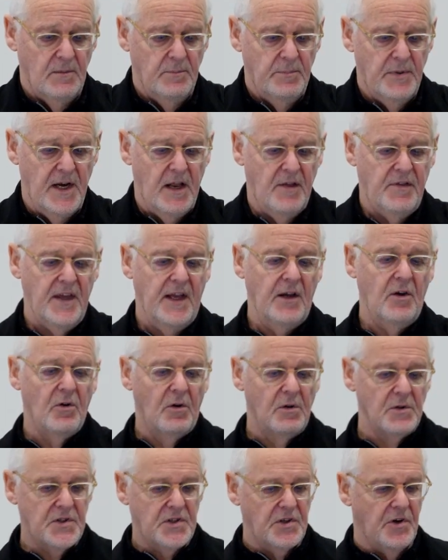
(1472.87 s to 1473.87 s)
But I think
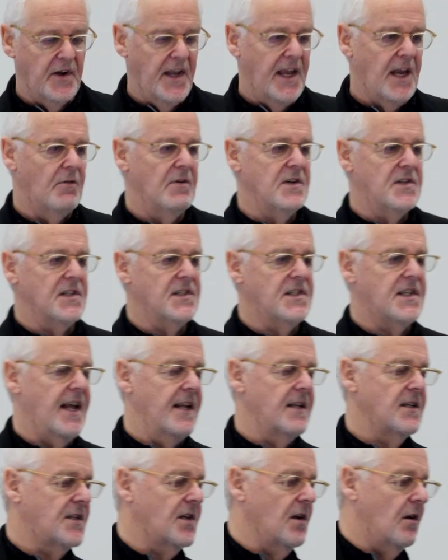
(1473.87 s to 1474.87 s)
also here is a
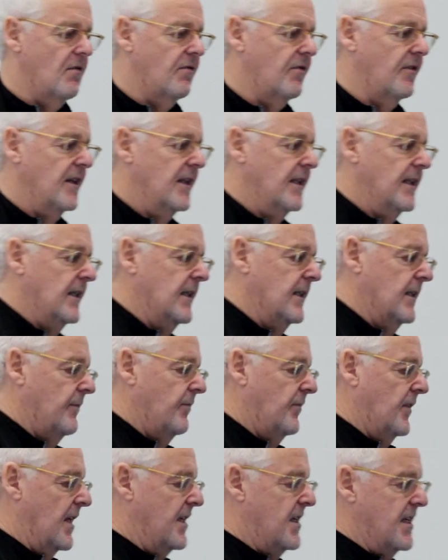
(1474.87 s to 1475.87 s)
sense of,
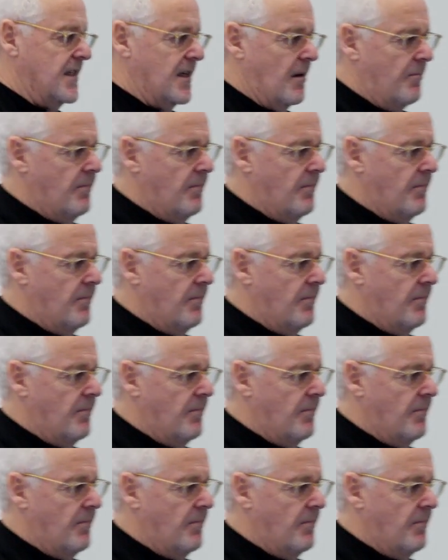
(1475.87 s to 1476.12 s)
this is a